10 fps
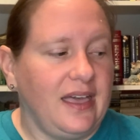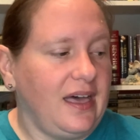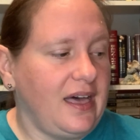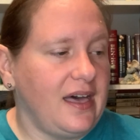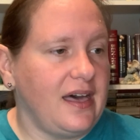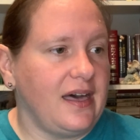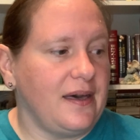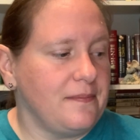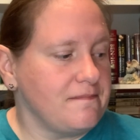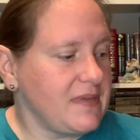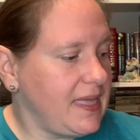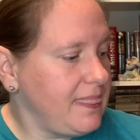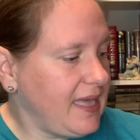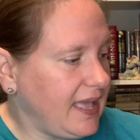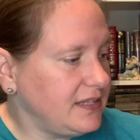And
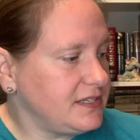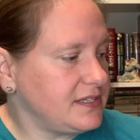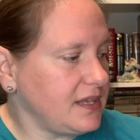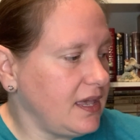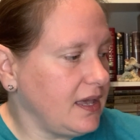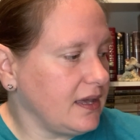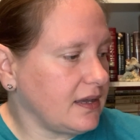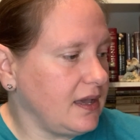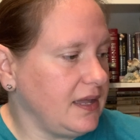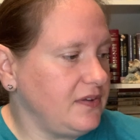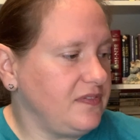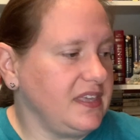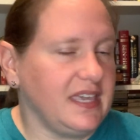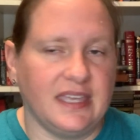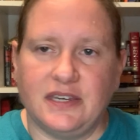that's kind of
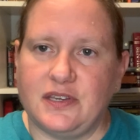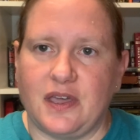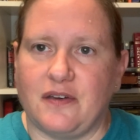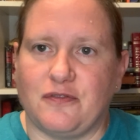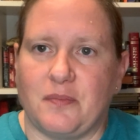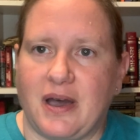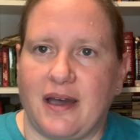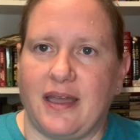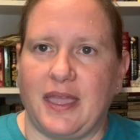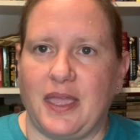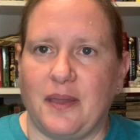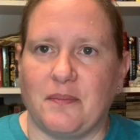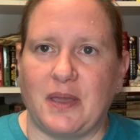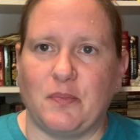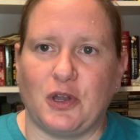the end of
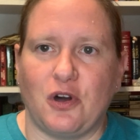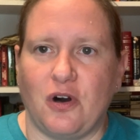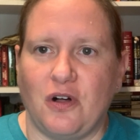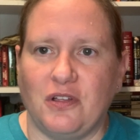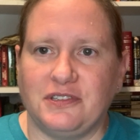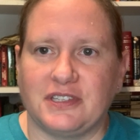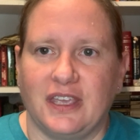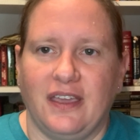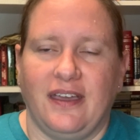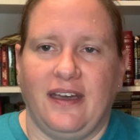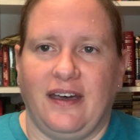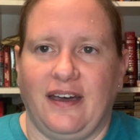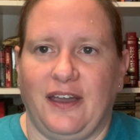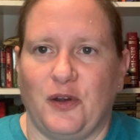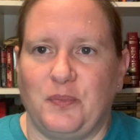my book hauls.
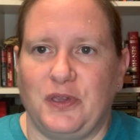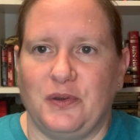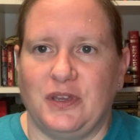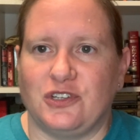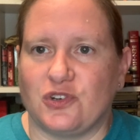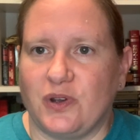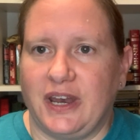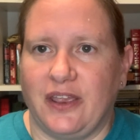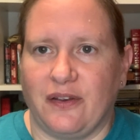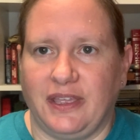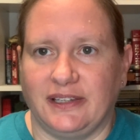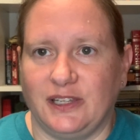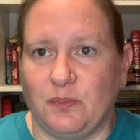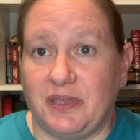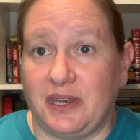I hope you enjoyed hearing a
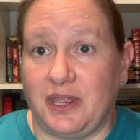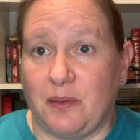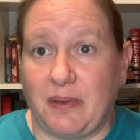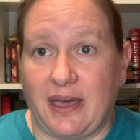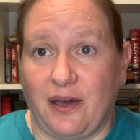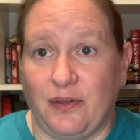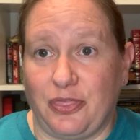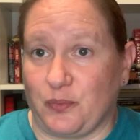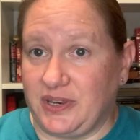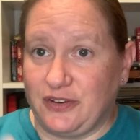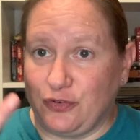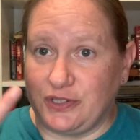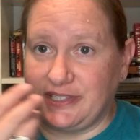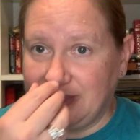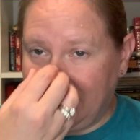little bit about 3
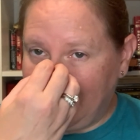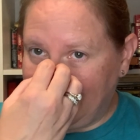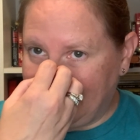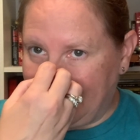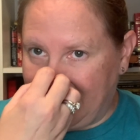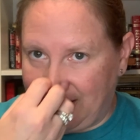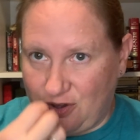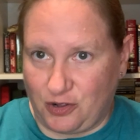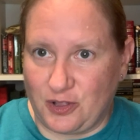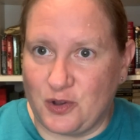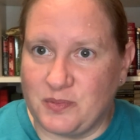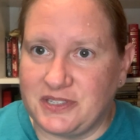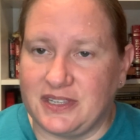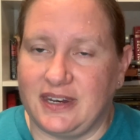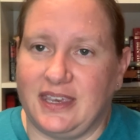different cities, Oklahoma
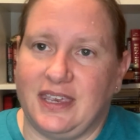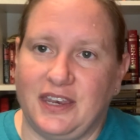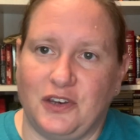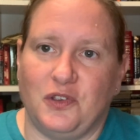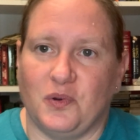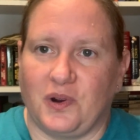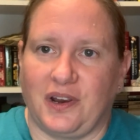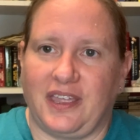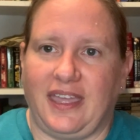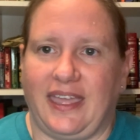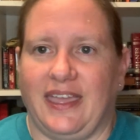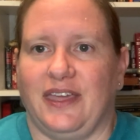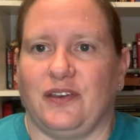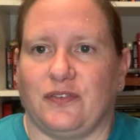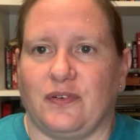City, New York,
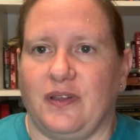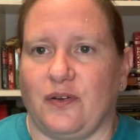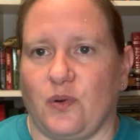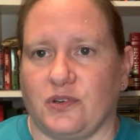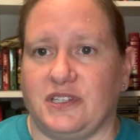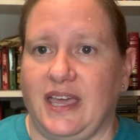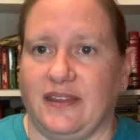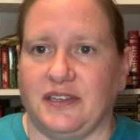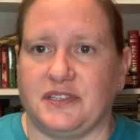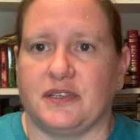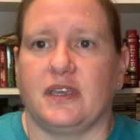and of course Dallas.